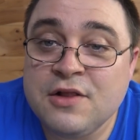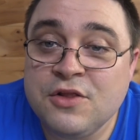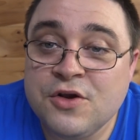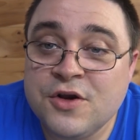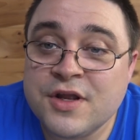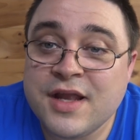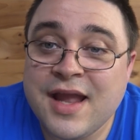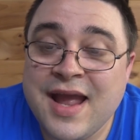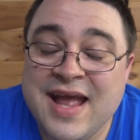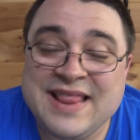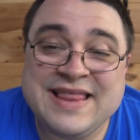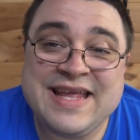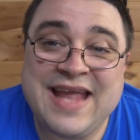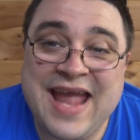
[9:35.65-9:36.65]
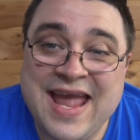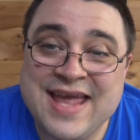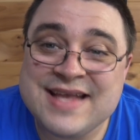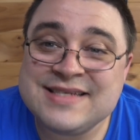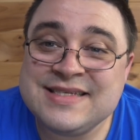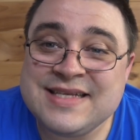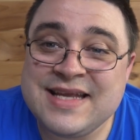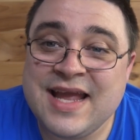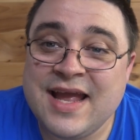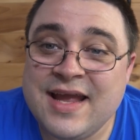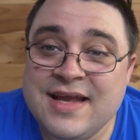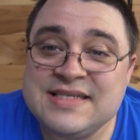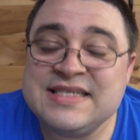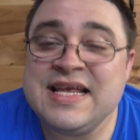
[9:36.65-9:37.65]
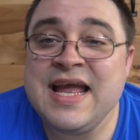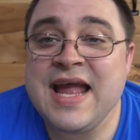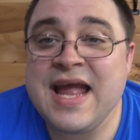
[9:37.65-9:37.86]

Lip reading: look at the ACA's